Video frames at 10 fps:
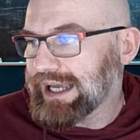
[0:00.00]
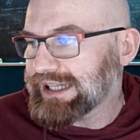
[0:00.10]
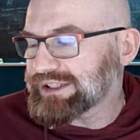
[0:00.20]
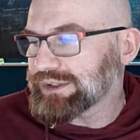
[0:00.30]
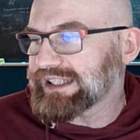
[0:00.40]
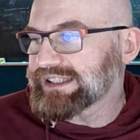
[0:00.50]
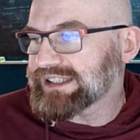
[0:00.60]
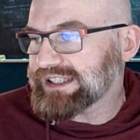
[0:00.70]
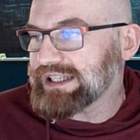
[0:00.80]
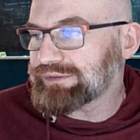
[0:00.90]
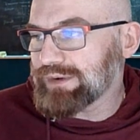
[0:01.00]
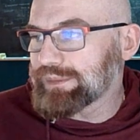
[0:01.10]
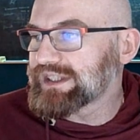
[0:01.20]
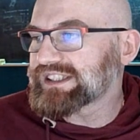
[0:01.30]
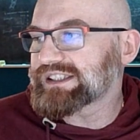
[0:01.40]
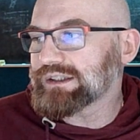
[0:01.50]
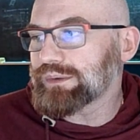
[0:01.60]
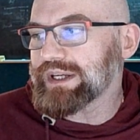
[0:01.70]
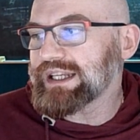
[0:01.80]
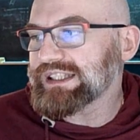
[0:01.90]
As you can see from this
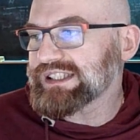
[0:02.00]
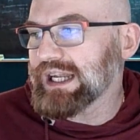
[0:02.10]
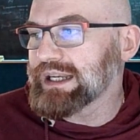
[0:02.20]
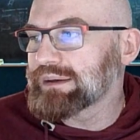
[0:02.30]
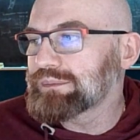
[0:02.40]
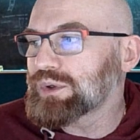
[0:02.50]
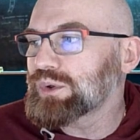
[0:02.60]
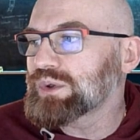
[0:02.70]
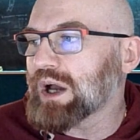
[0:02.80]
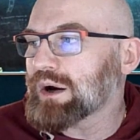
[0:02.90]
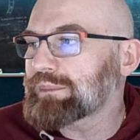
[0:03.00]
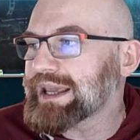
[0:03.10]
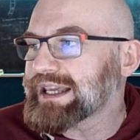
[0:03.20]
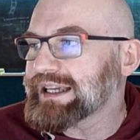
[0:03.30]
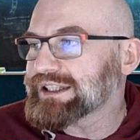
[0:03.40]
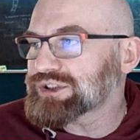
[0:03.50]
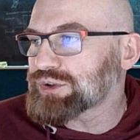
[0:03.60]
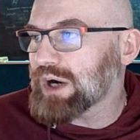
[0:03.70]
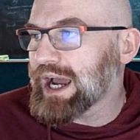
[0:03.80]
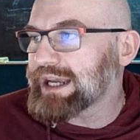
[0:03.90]
degree, Sun and Moon are making a
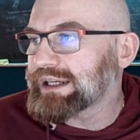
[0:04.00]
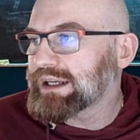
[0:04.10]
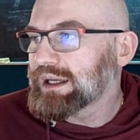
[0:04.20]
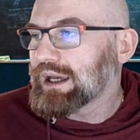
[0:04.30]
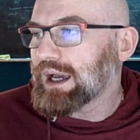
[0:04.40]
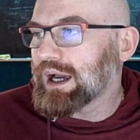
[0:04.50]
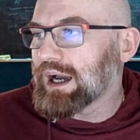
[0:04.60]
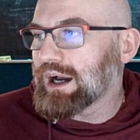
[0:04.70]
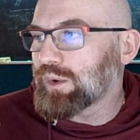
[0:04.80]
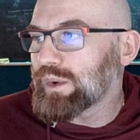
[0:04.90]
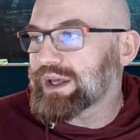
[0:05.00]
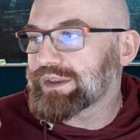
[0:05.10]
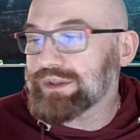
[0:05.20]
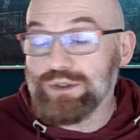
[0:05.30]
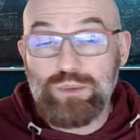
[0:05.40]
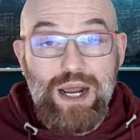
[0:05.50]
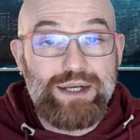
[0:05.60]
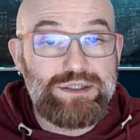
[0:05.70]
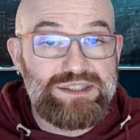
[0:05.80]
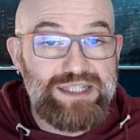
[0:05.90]
trine with
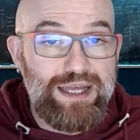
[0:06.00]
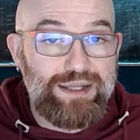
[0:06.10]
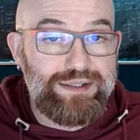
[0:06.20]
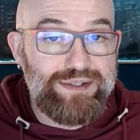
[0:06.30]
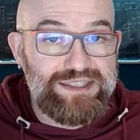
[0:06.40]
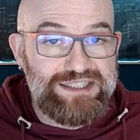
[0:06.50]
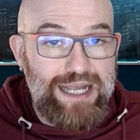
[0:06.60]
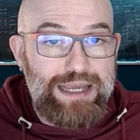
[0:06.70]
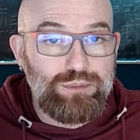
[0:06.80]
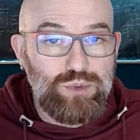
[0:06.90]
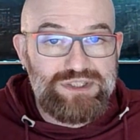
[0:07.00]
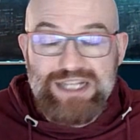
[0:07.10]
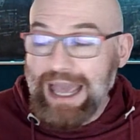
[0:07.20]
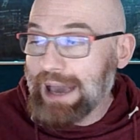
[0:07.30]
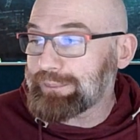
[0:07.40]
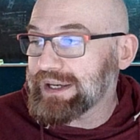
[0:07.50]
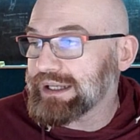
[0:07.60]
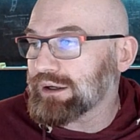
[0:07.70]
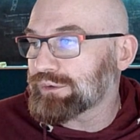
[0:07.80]
Uranus, and the same was happening,